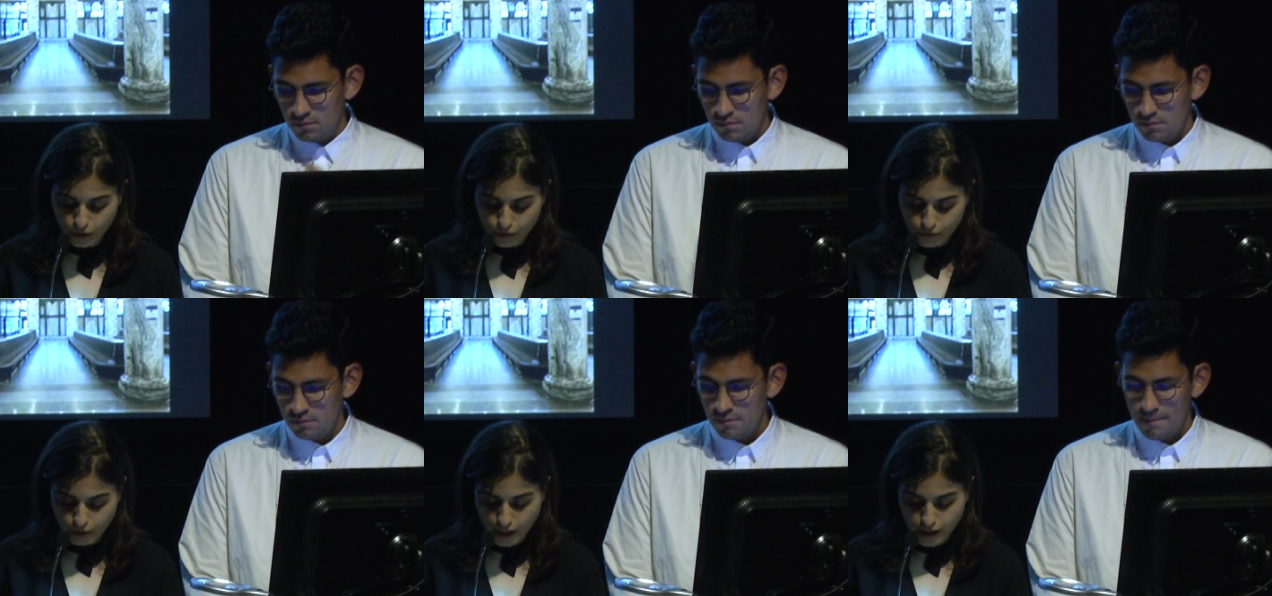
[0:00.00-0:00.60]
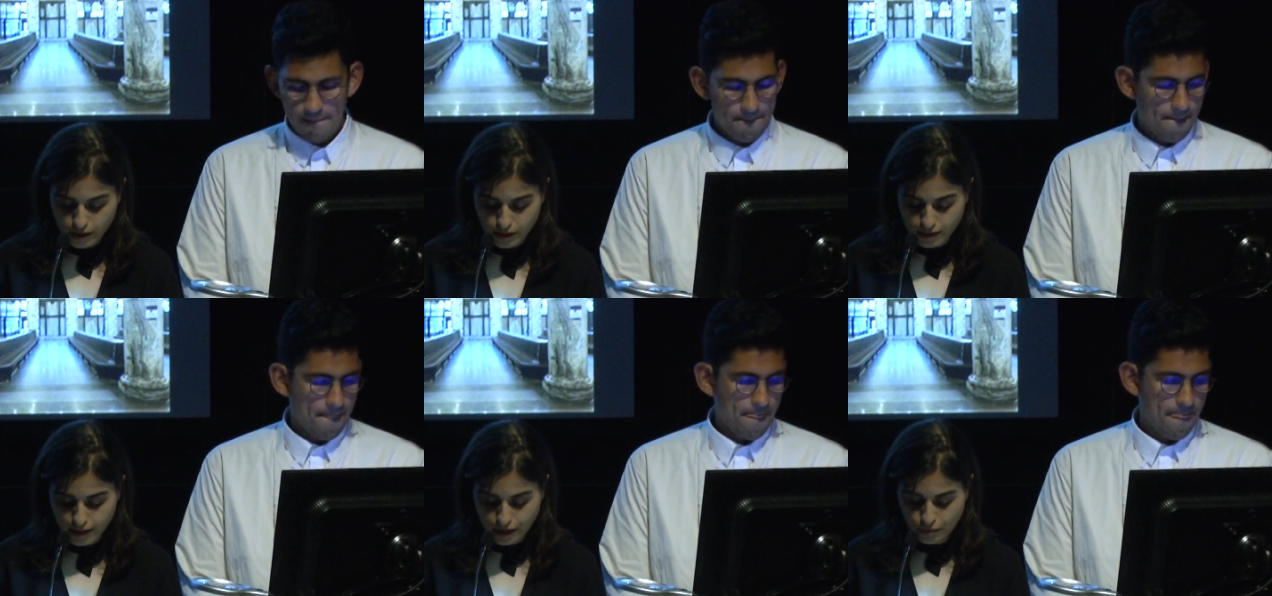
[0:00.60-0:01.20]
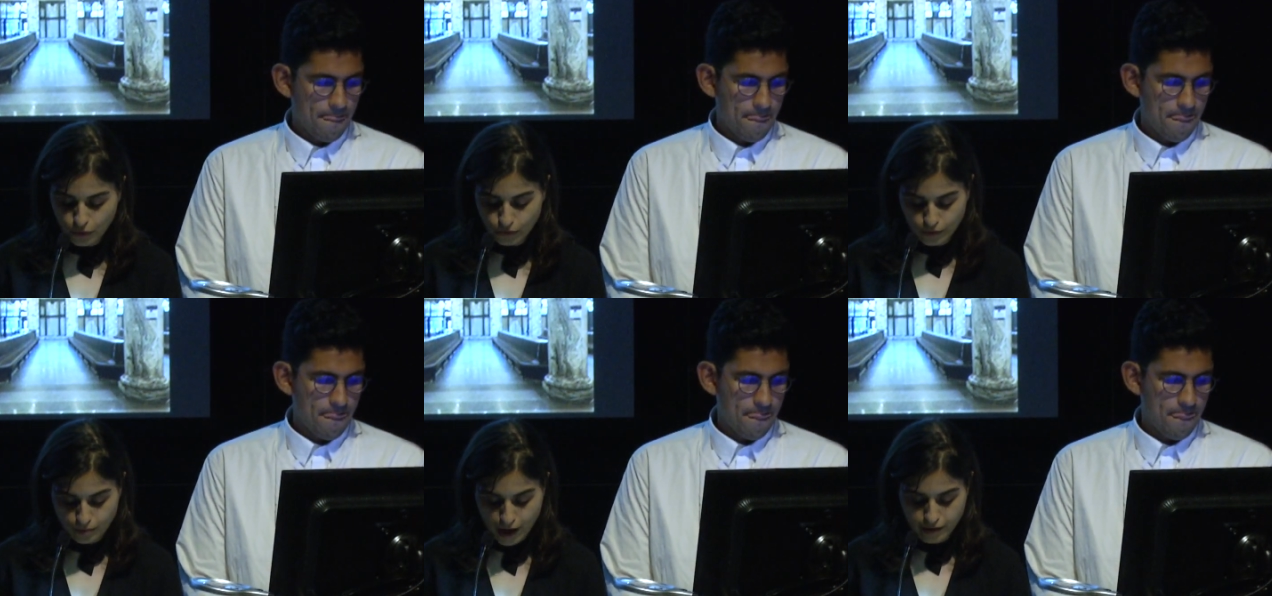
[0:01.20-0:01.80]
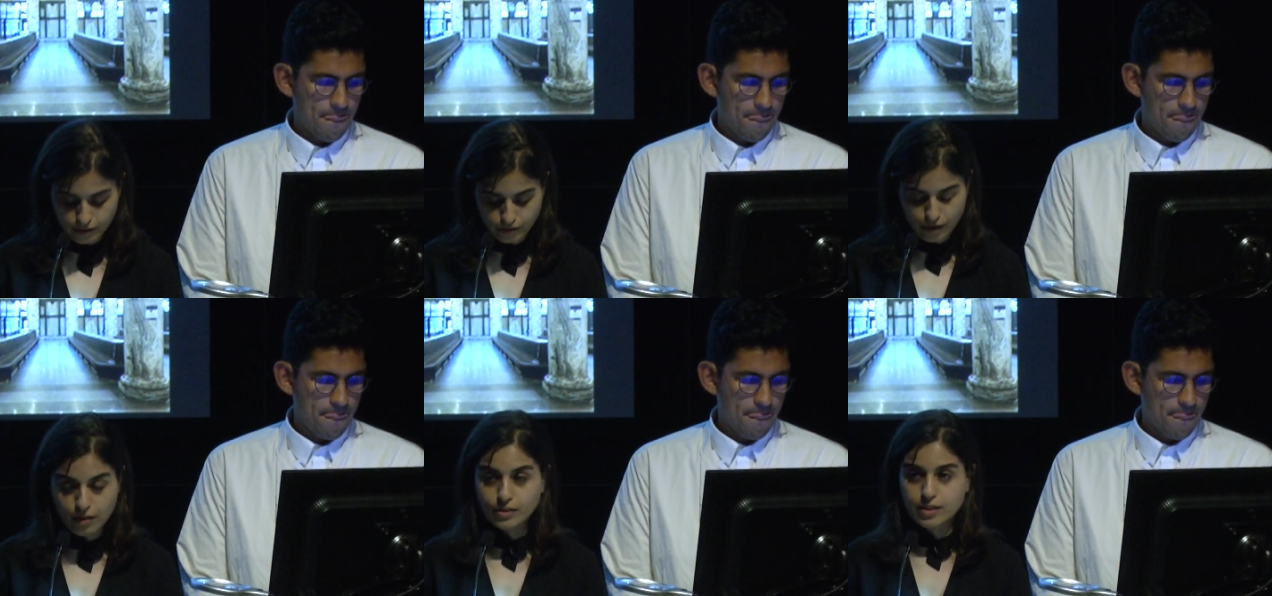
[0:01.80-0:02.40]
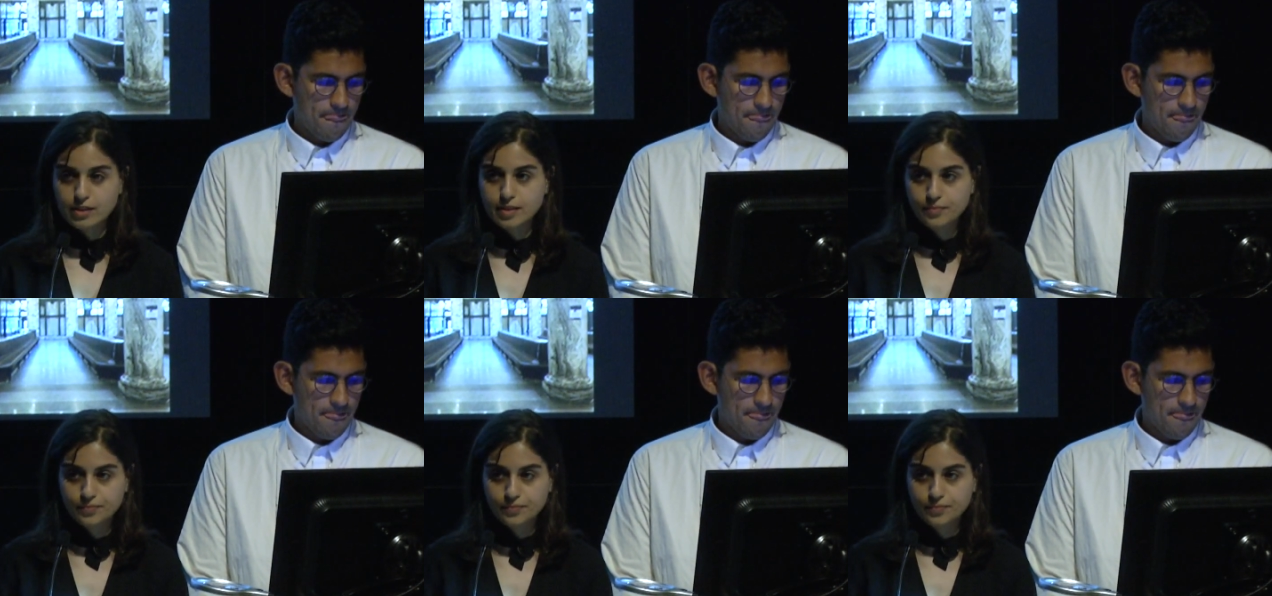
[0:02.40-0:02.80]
Speaker 1: of relations that move the matter around us.